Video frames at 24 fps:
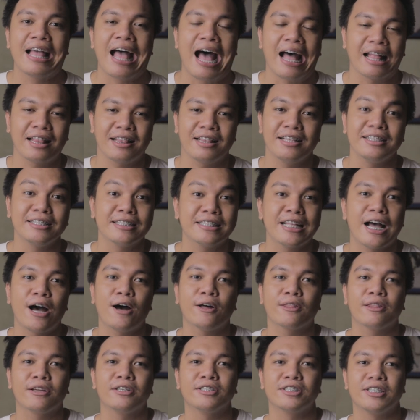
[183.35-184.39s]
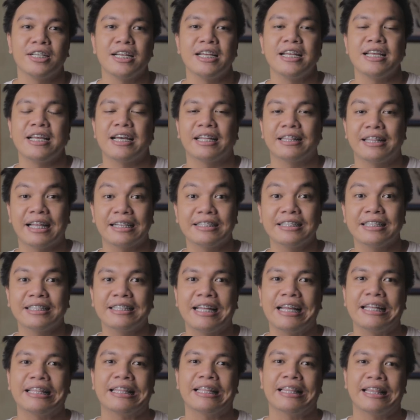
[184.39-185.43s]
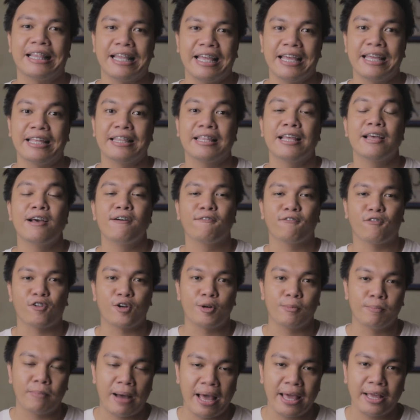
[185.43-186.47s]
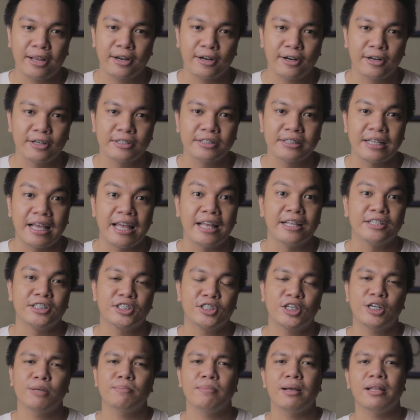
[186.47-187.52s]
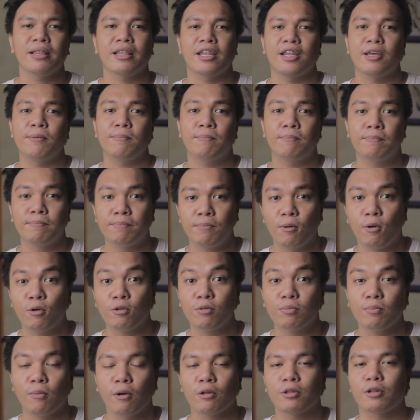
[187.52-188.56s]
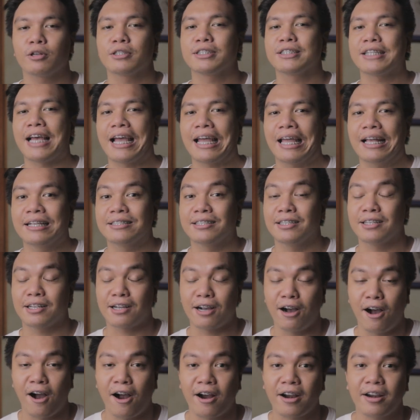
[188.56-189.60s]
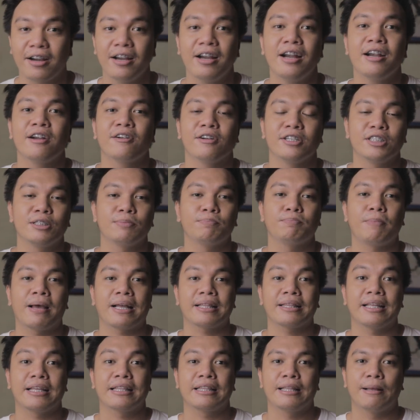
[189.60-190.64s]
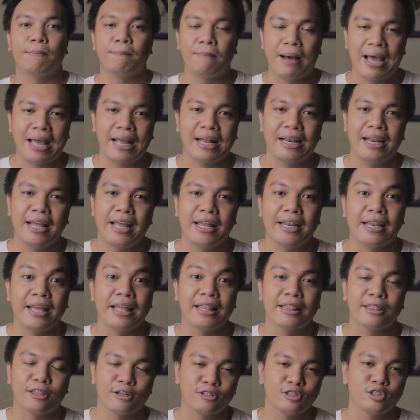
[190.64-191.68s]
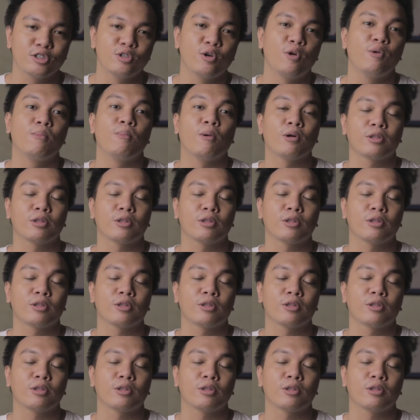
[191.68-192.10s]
At least now, there's really a designated lane for bikers, and during my trip, both motorcycles and car respected the bike lane, and there's no